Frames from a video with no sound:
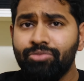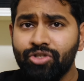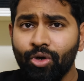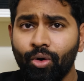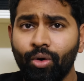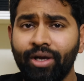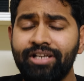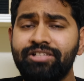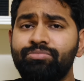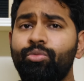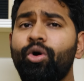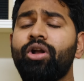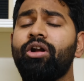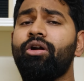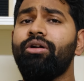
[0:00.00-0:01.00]
So it's
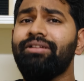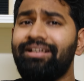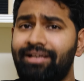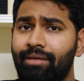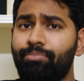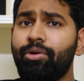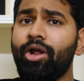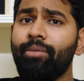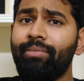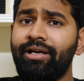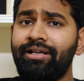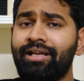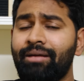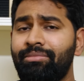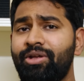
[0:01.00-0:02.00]
more around the
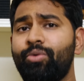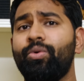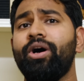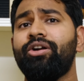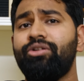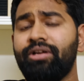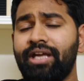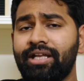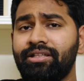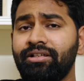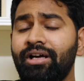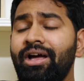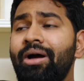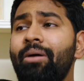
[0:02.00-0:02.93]
deployment time they work together.